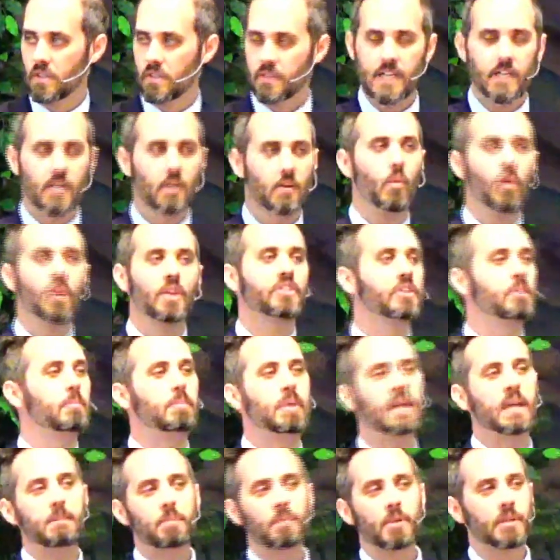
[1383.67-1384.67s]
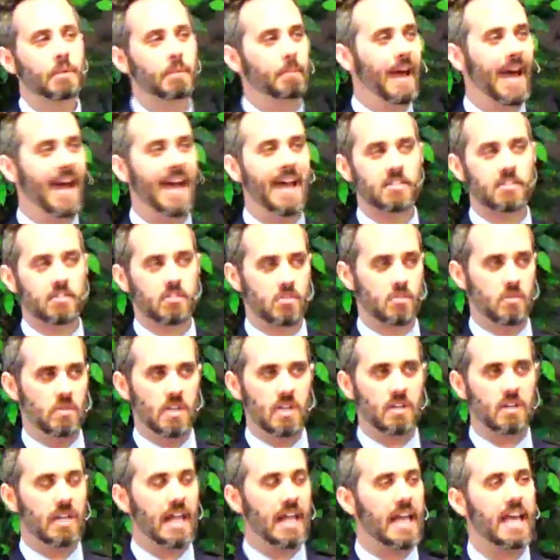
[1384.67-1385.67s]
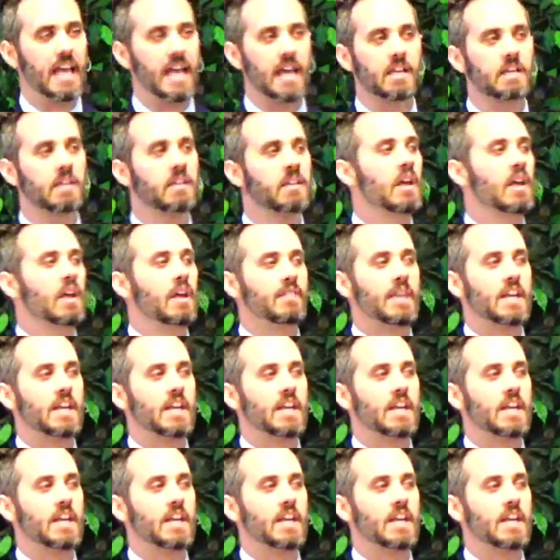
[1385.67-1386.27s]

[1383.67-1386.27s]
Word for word: They don't want the people to pass through their land.